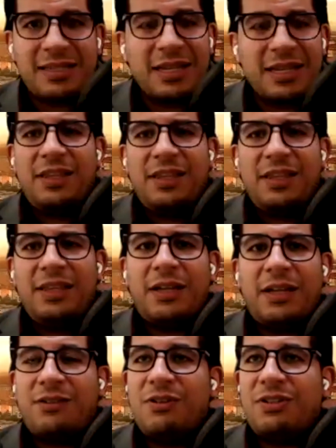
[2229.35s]
They
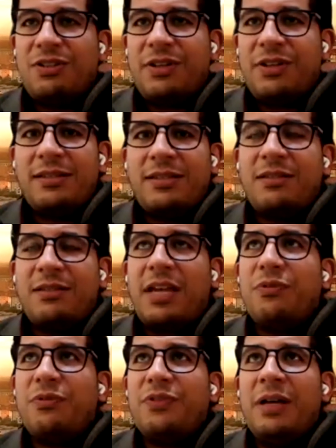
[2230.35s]
can exercise certain
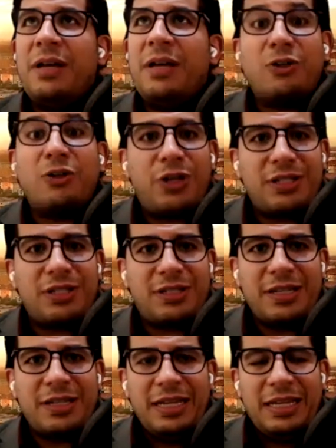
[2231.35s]
type of unjust